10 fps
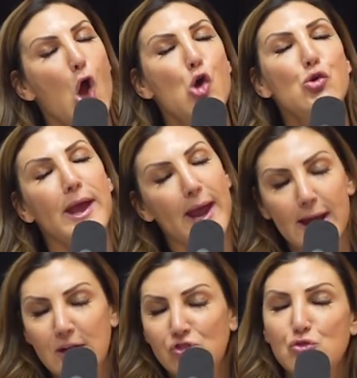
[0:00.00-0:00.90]

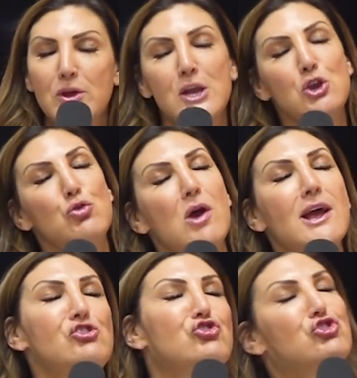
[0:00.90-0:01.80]
okay, so can you
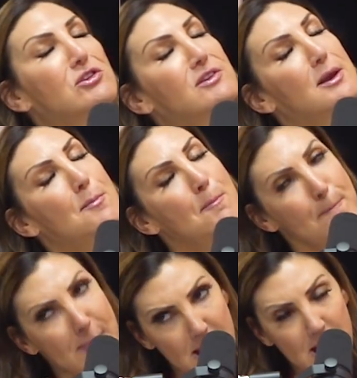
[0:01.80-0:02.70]
guys just
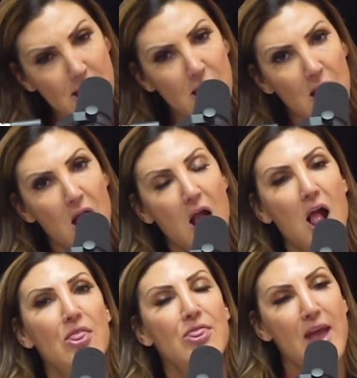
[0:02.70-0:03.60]
admit
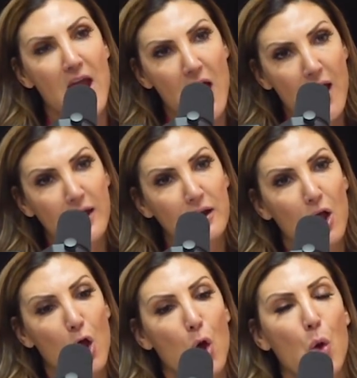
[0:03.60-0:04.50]
that
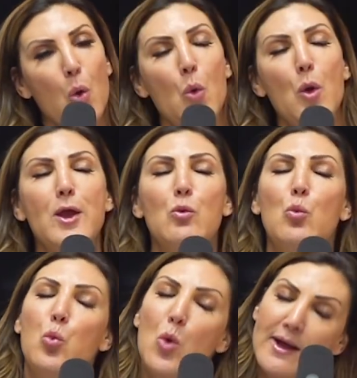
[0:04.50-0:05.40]
it
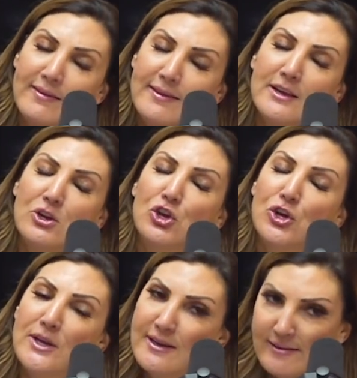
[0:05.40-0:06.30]
wasn't
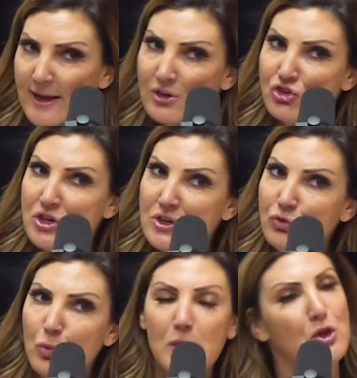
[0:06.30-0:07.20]
good
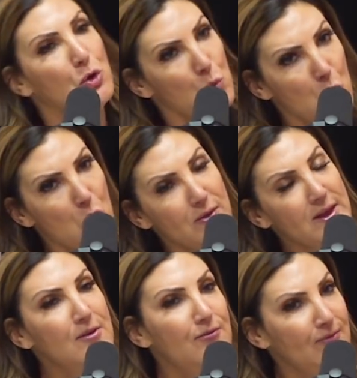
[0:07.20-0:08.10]
intentions when you wore
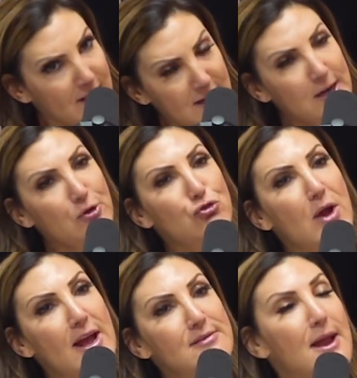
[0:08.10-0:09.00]
the infinity
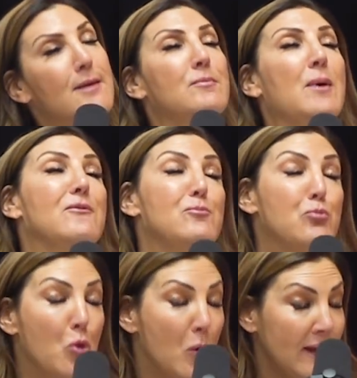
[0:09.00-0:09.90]
dress? And by
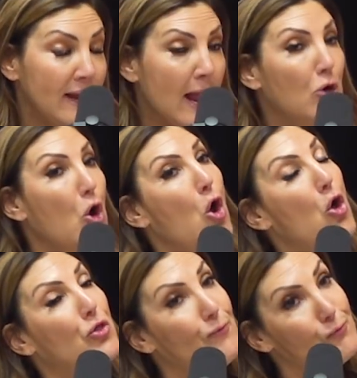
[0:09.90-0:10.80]
pointing out
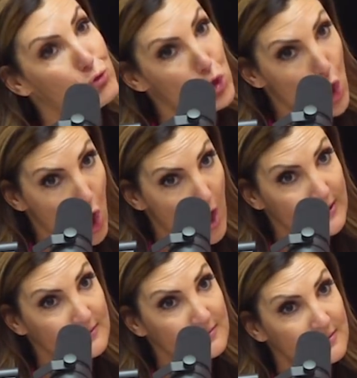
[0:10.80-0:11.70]
all the
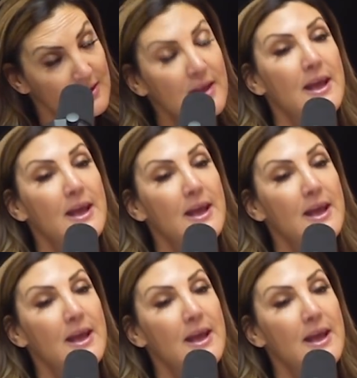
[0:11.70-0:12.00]
flaws,